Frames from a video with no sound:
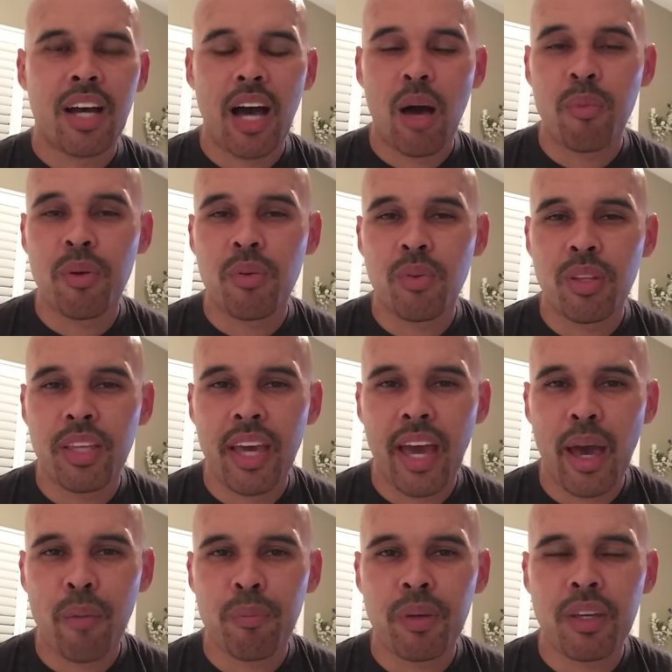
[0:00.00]
I'll be really
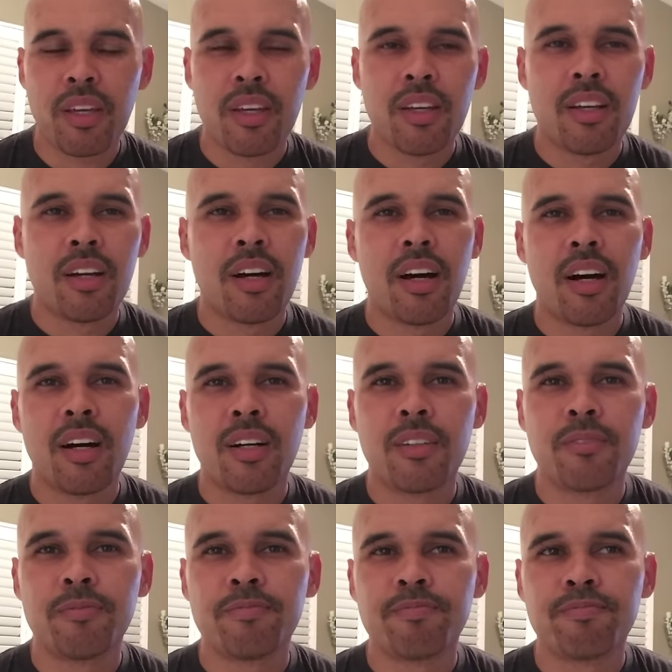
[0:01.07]
happy.
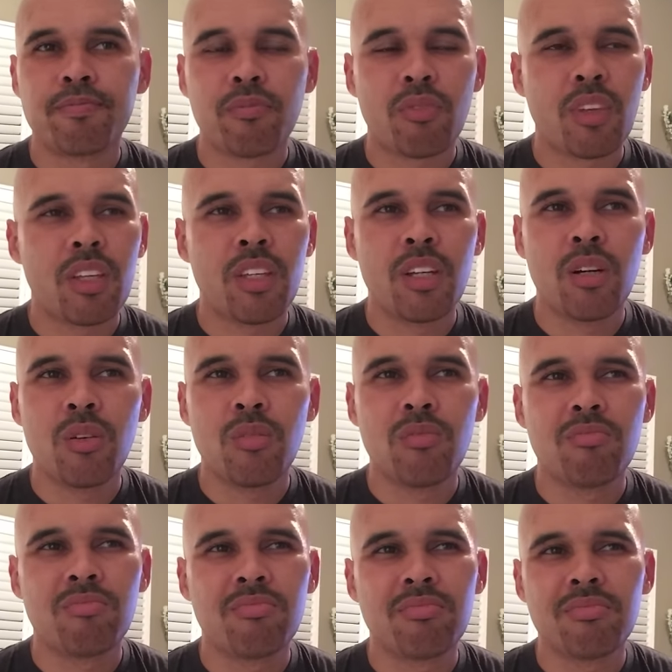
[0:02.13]
You know,
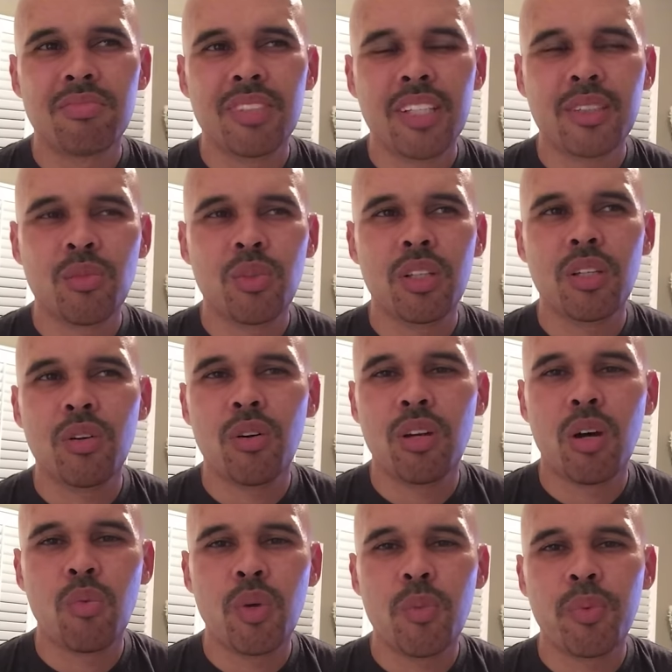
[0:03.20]
nothing really going
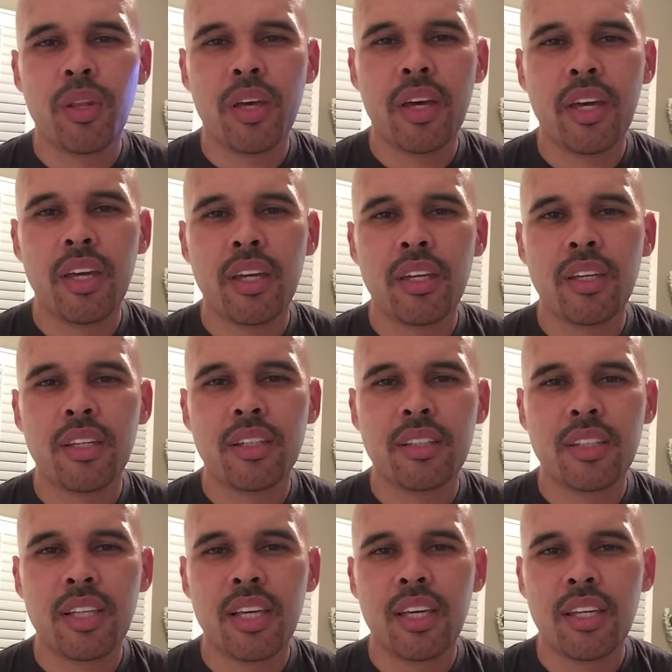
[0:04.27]
on. We play
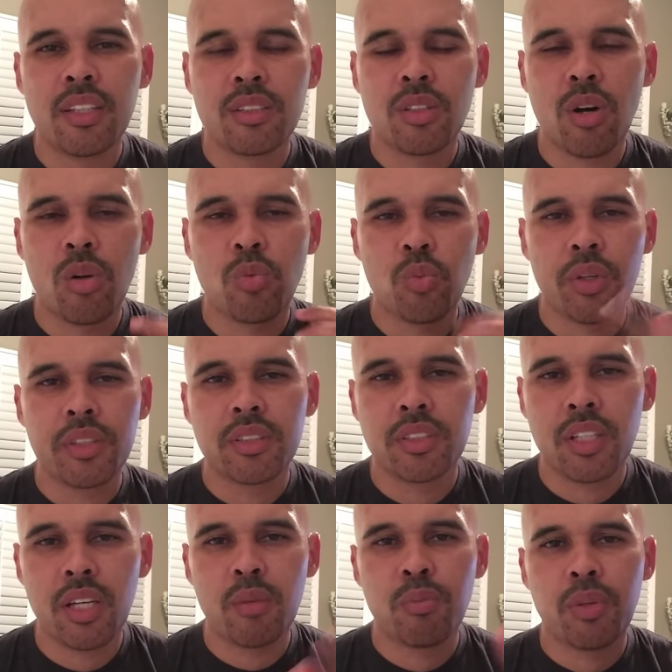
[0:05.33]
Kings on
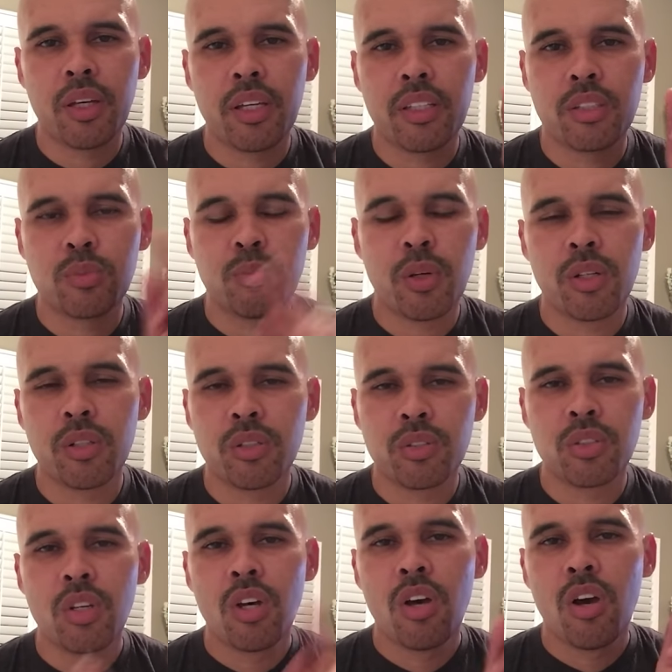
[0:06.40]
Wednesday, play the
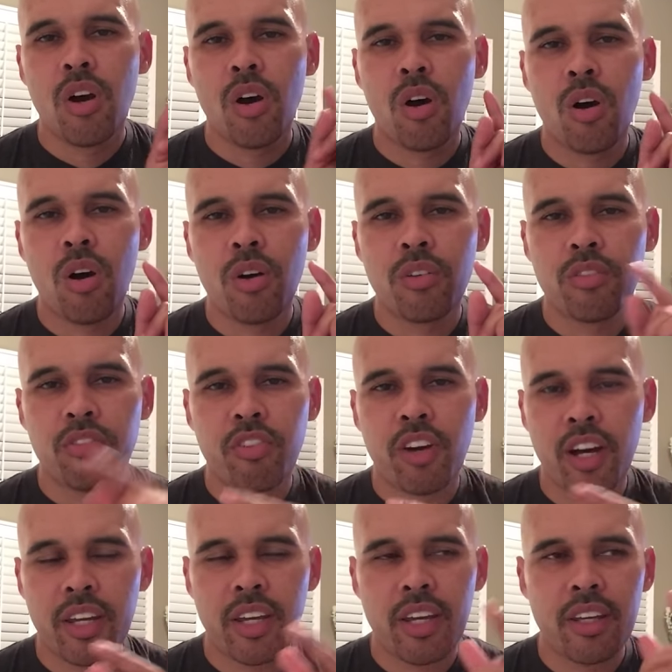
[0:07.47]
Spurs on
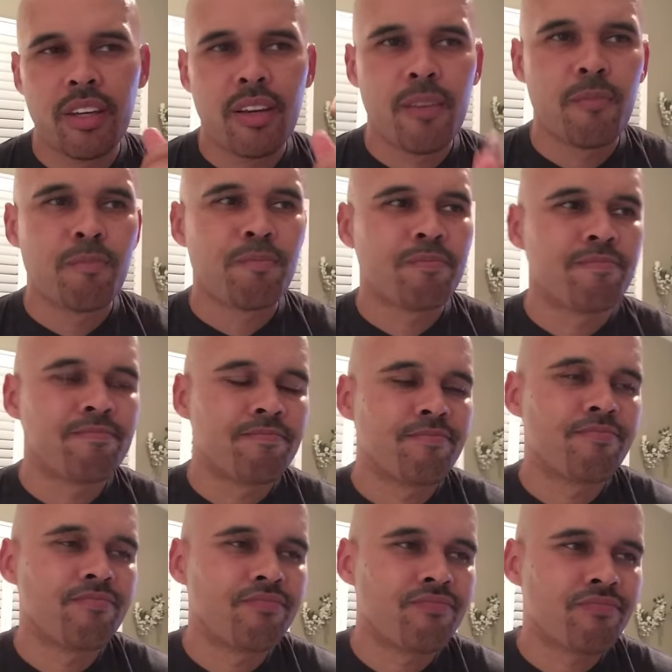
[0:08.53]
Friday.
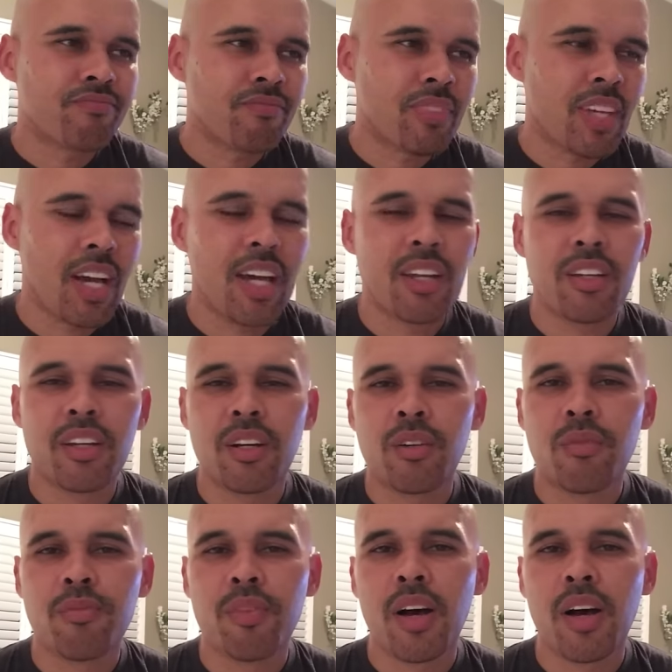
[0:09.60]
I don't know.